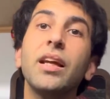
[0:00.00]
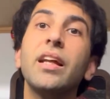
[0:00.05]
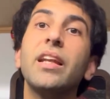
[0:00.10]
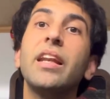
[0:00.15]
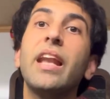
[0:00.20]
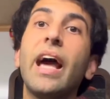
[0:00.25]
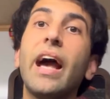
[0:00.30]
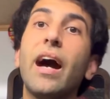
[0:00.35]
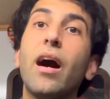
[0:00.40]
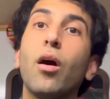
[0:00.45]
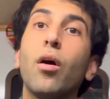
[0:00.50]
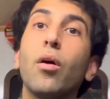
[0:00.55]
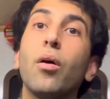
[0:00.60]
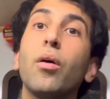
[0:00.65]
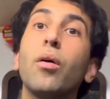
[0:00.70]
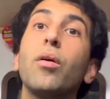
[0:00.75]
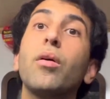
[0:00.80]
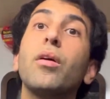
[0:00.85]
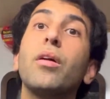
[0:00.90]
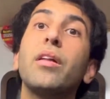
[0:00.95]
Now,
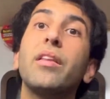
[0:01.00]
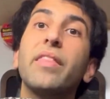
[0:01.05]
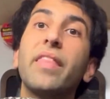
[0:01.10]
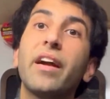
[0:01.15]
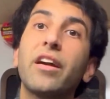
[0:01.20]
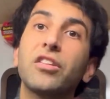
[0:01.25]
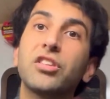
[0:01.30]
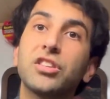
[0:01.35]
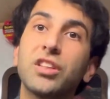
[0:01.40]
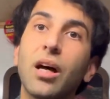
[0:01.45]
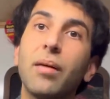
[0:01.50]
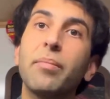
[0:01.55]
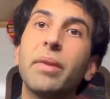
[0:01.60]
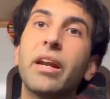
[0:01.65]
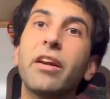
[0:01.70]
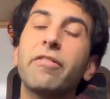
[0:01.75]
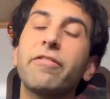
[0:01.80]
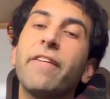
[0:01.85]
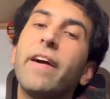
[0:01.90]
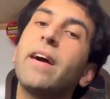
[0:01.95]
there are some that
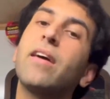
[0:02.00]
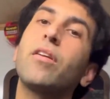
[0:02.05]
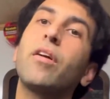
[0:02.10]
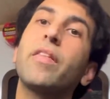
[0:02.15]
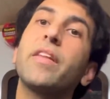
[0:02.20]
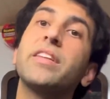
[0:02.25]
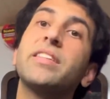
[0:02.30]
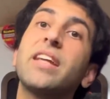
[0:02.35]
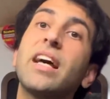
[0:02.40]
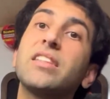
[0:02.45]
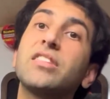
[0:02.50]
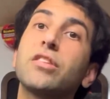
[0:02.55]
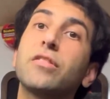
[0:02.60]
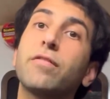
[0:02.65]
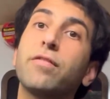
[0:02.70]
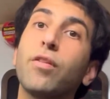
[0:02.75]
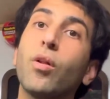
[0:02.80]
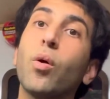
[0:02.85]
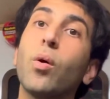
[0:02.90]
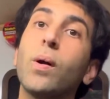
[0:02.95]
are found on the desert
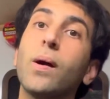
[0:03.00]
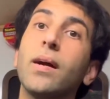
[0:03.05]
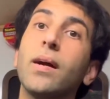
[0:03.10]
floor,